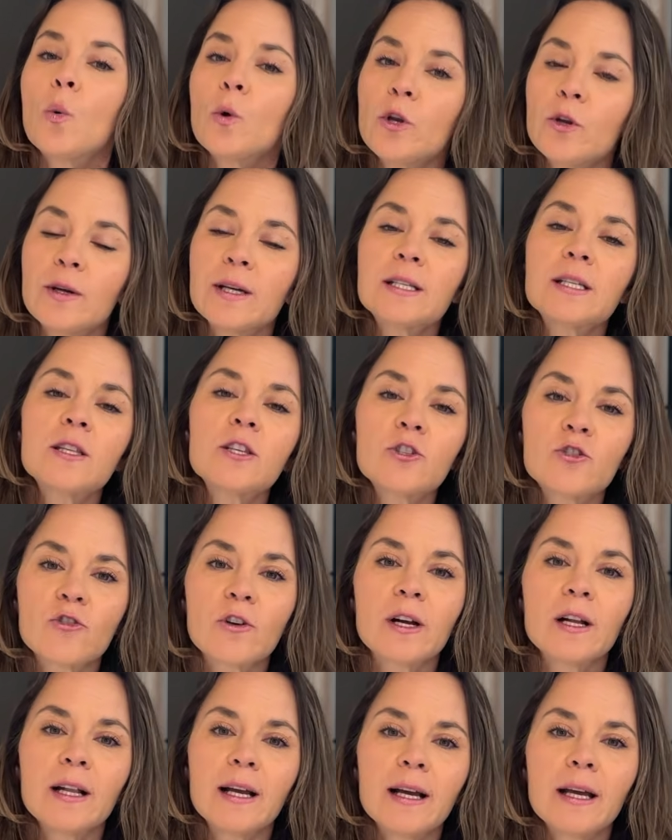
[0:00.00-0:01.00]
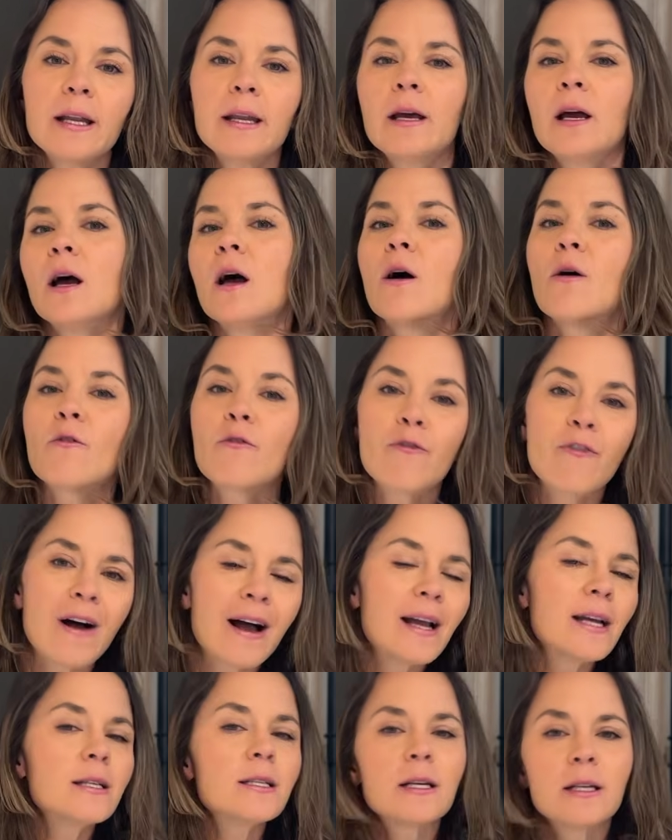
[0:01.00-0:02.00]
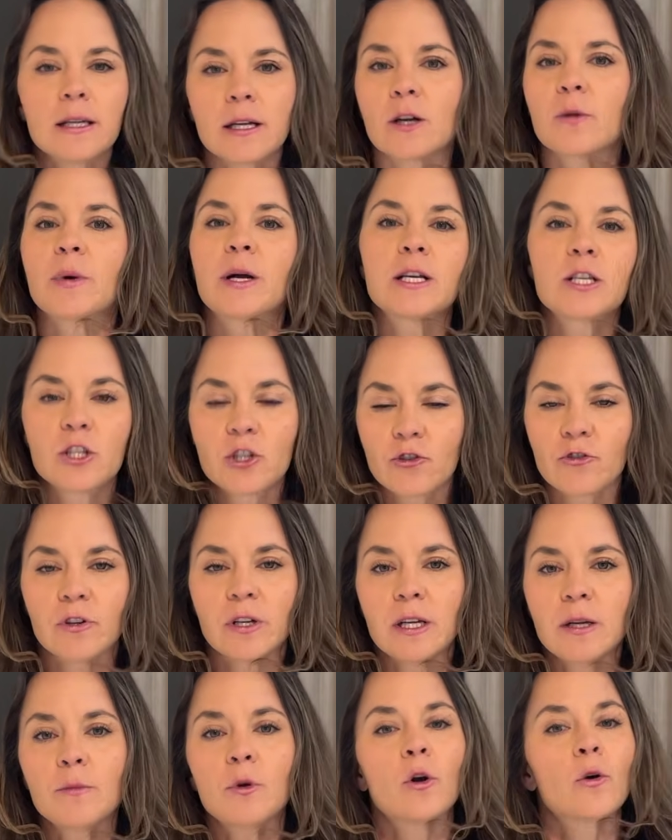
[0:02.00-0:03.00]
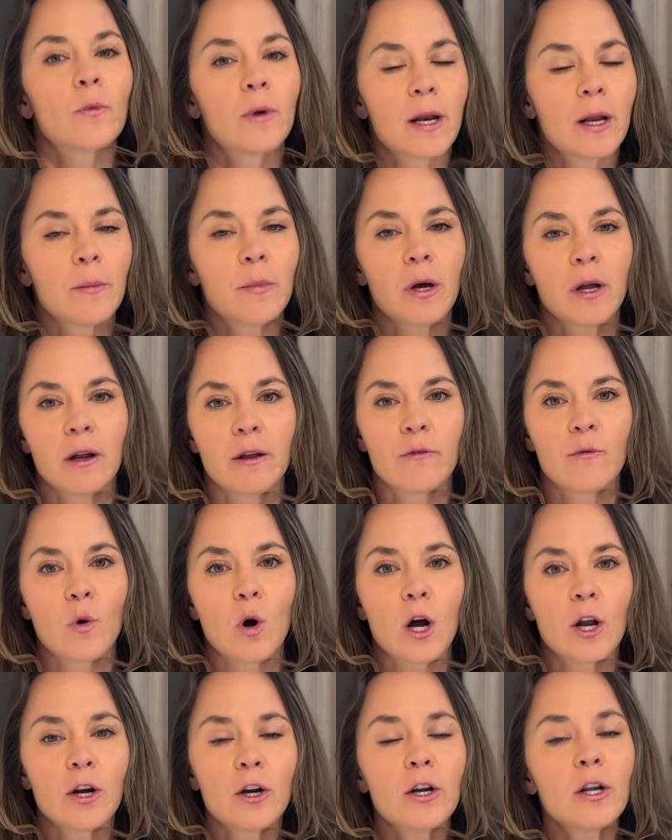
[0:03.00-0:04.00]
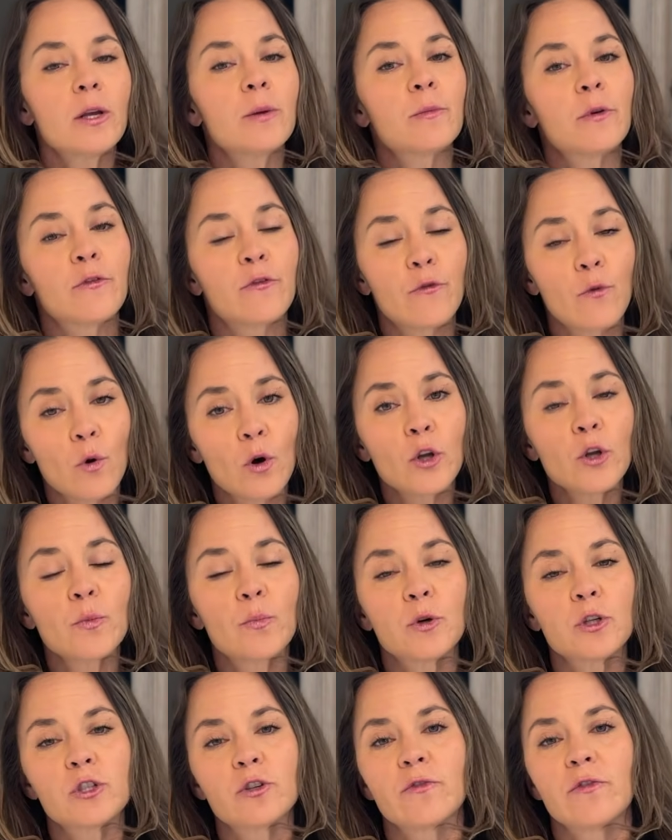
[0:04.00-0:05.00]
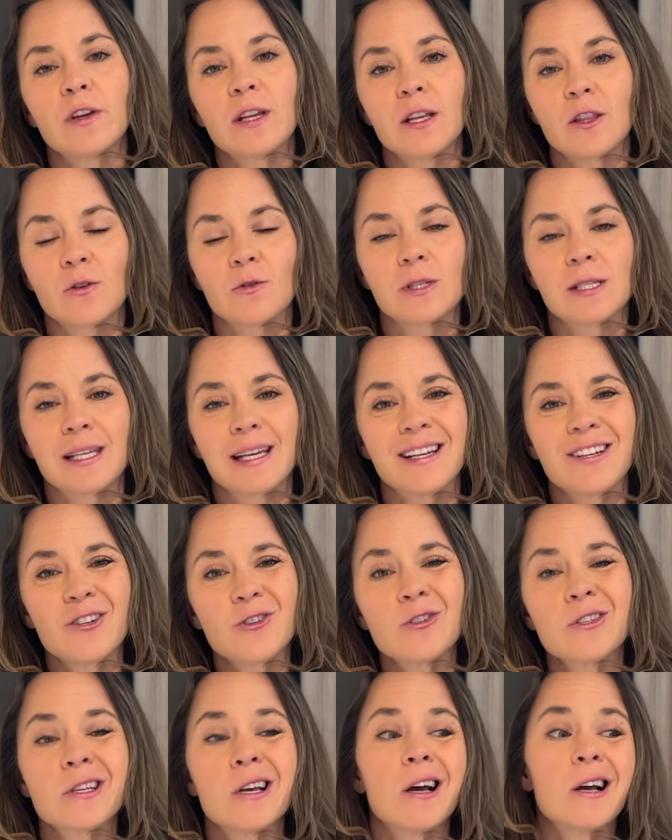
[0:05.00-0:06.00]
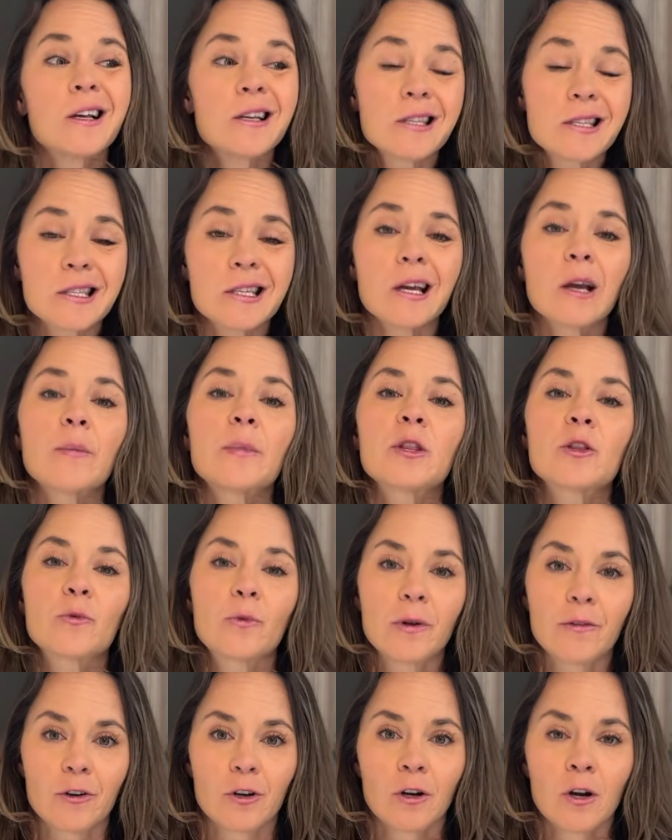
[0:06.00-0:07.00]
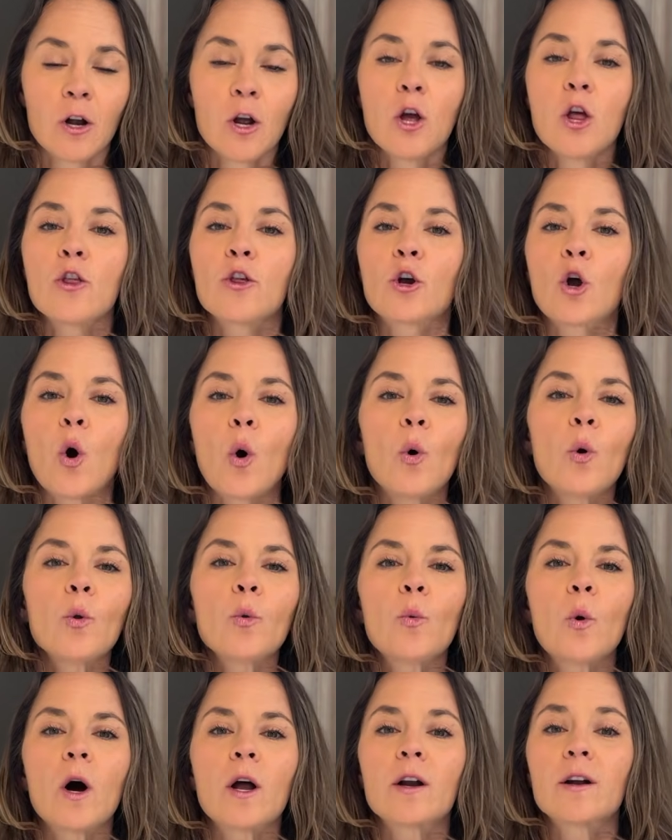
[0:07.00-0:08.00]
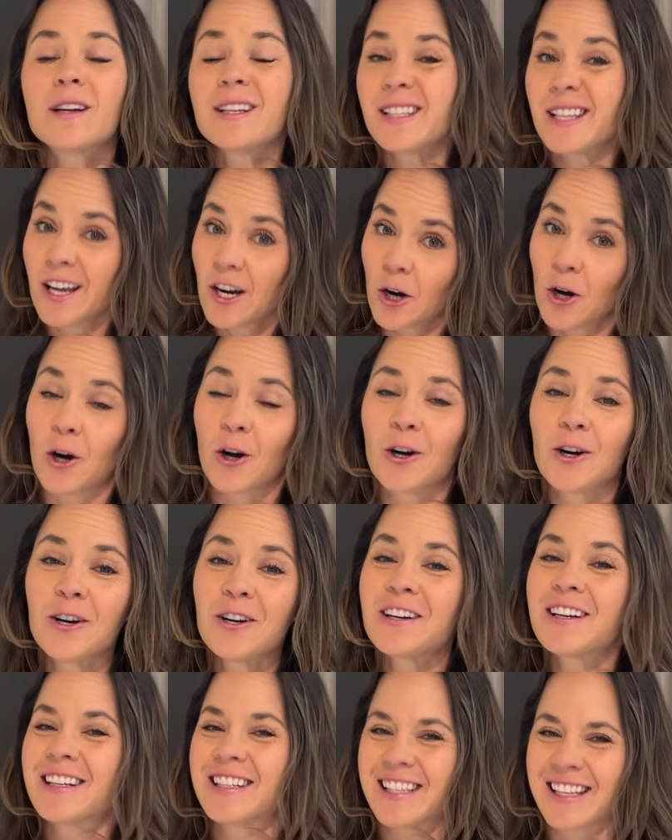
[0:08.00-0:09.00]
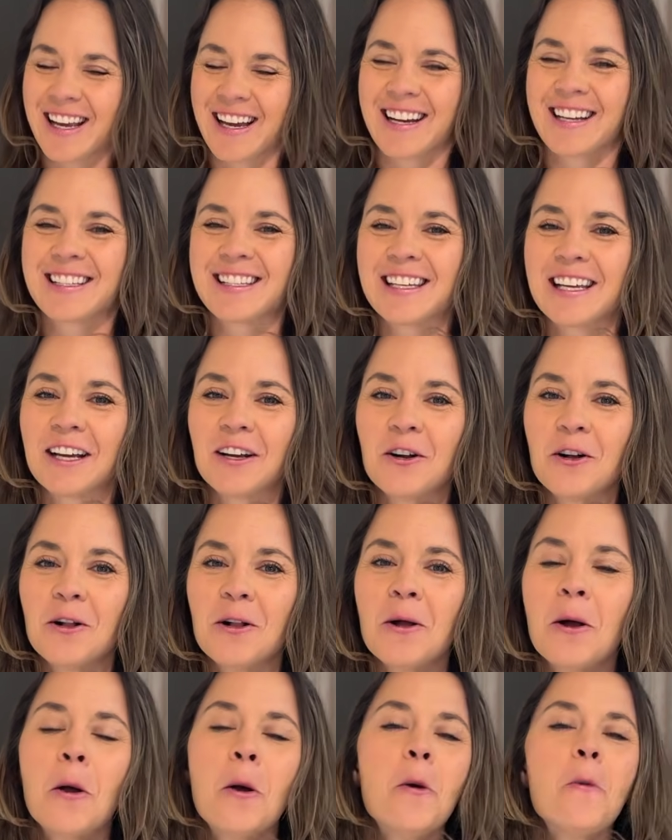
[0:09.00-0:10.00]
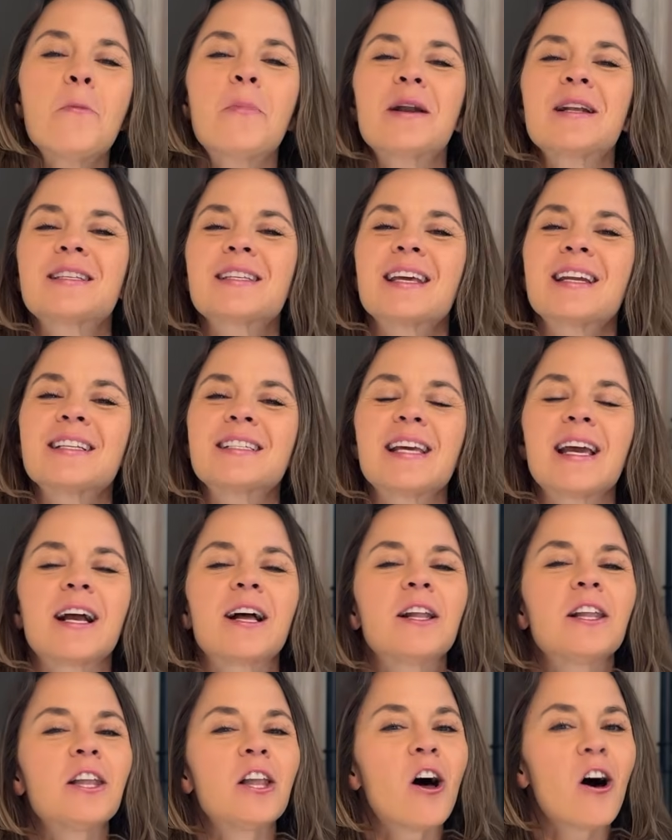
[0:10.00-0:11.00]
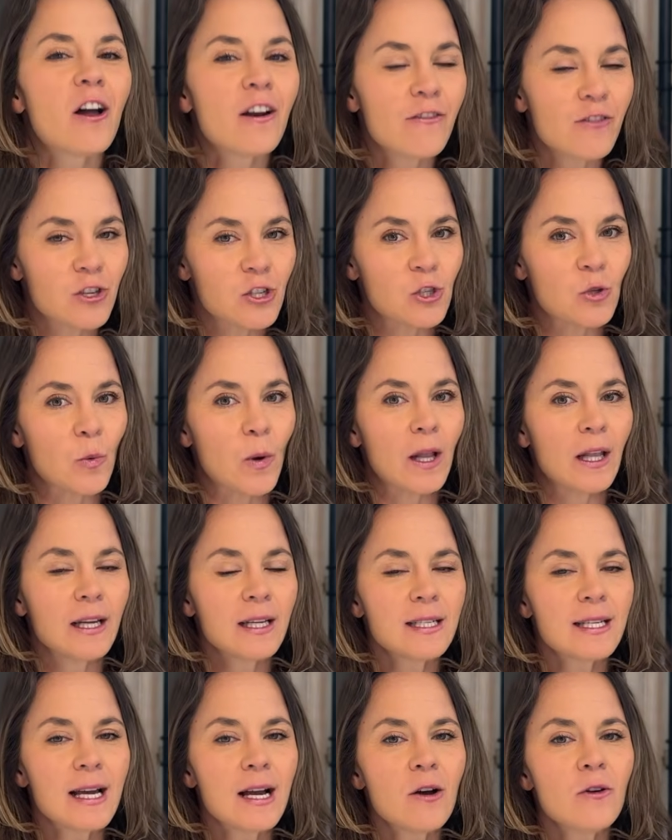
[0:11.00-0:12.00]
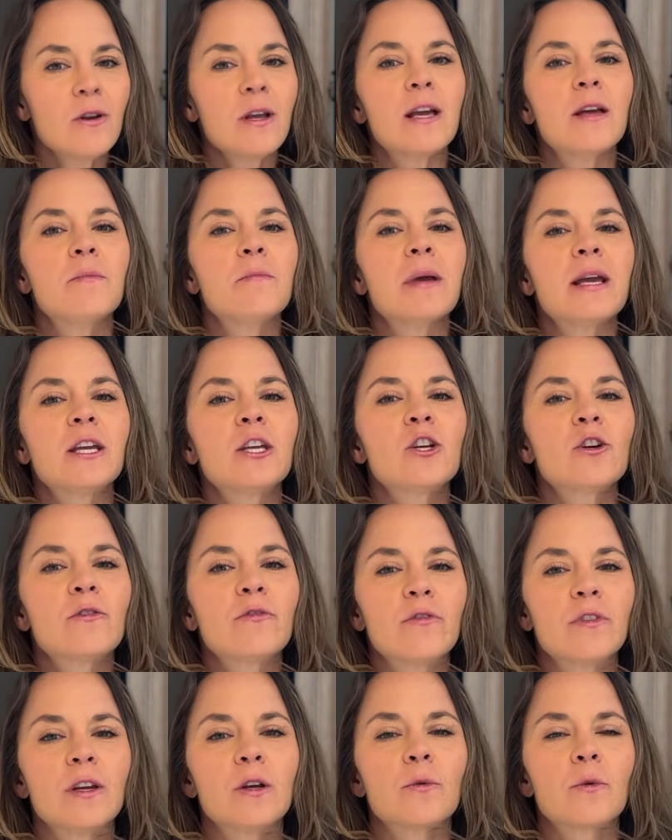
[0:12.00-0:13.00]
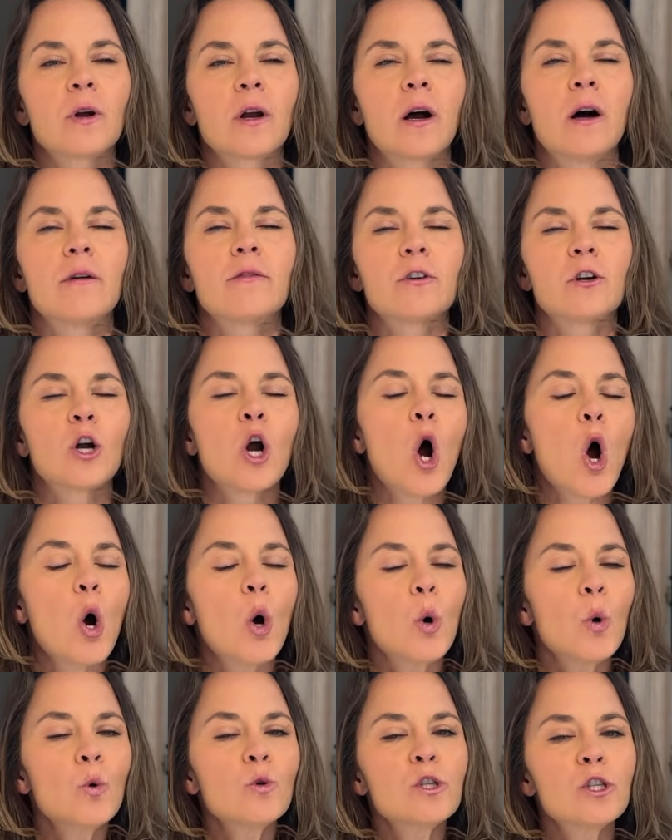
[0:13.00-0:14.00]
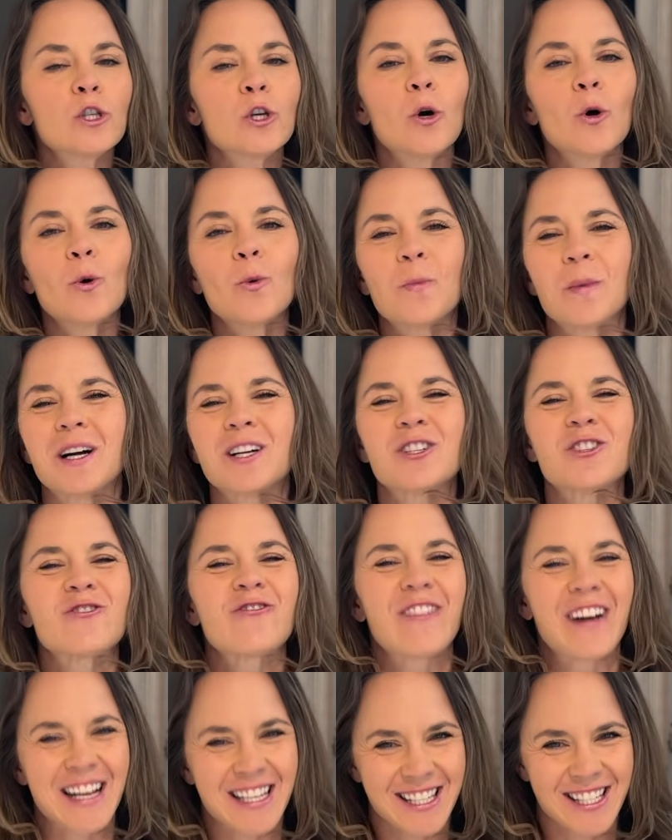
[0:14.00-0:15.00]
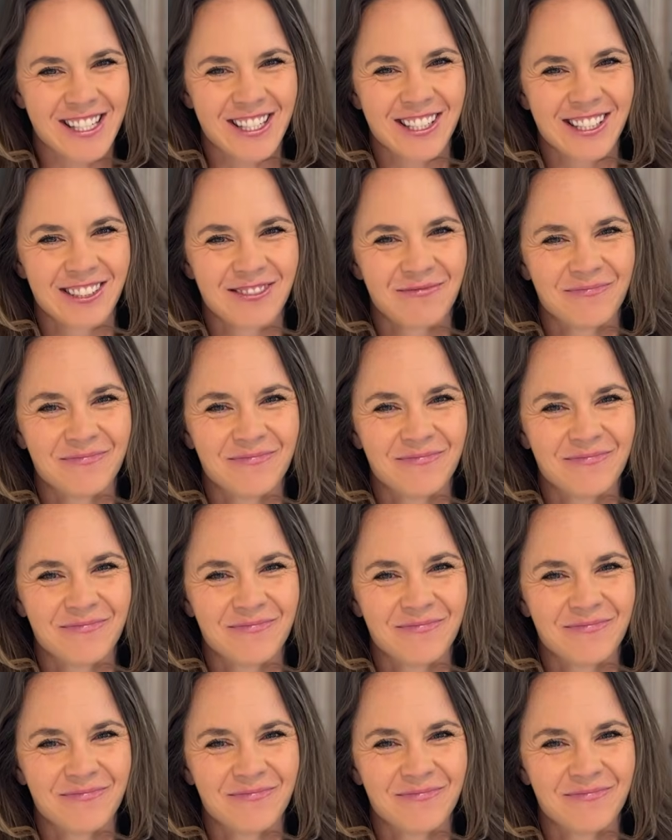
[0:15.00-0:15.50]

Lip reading: when you get to the trailhead, find a nearby stream or running body of water, and before you put your feet in those sandals, stick them in the river. The cold water, it's going to hurt, it's going to tingle, but it's going to take a lot of the swelling down and make your feet recover oh so much faster.